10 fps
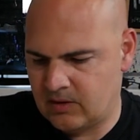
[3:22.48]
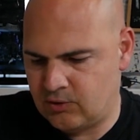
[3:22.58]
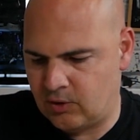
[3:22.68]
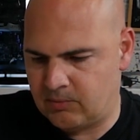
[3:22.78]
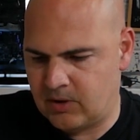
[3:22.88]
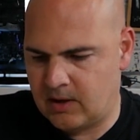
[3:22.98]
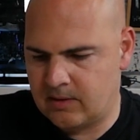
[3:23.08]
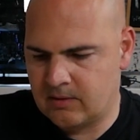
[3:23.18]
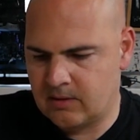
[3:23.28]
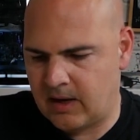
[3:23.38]
Job
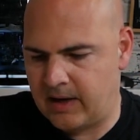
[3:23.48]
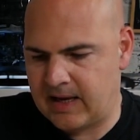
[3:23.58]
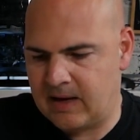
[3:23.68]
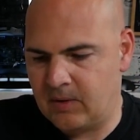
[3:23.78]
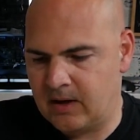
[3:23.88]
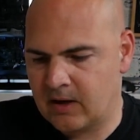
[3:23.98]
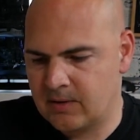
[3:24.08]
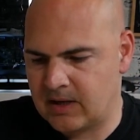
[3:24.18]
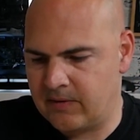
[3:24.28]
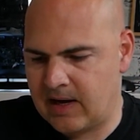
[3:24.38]
done. And again, we can
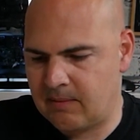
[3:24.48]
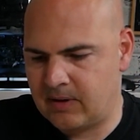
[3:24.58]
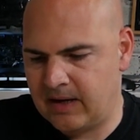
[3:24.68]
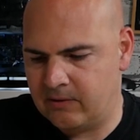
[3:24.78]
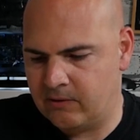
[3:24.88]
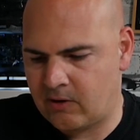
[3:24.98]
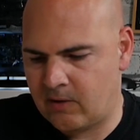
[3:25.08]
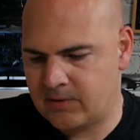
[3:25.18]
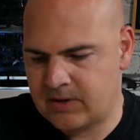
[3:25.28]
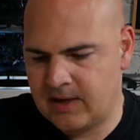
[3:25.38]
close down the app in its
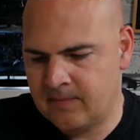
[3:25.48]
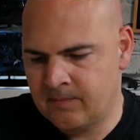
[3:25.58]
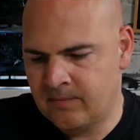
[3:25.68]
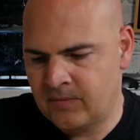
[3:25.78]
entirety,